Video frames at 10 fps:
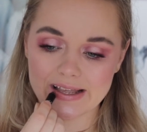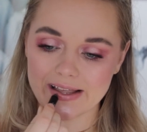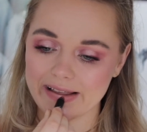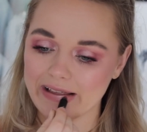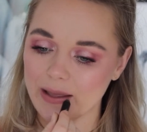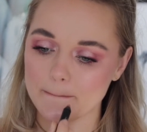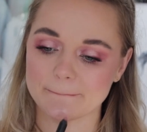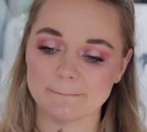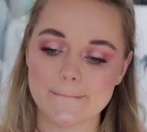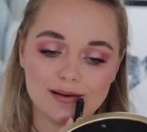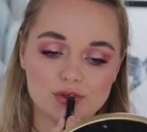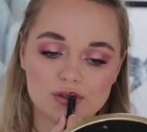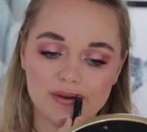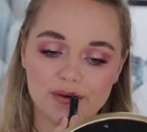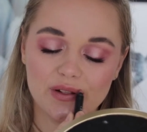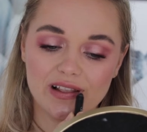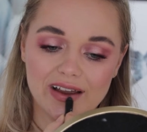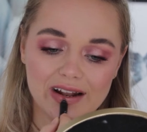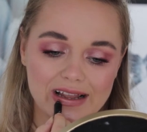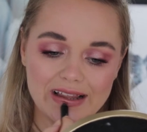And I'm just going to
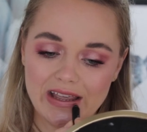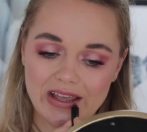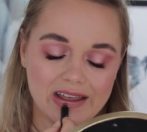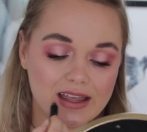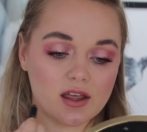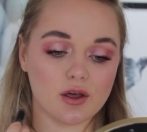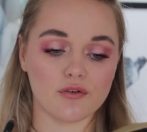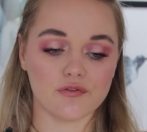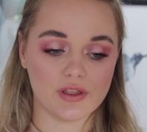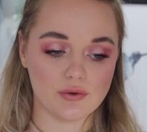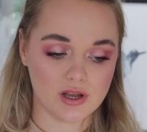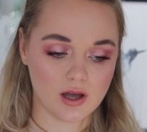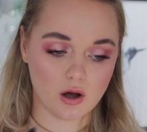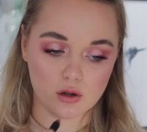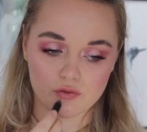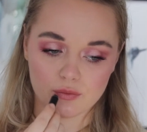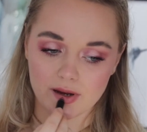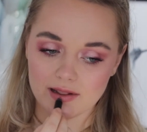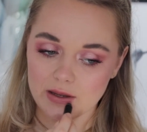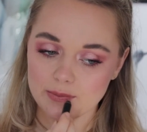lightly feather it all over my
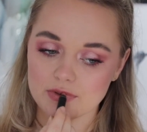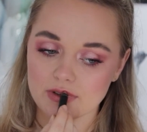lips.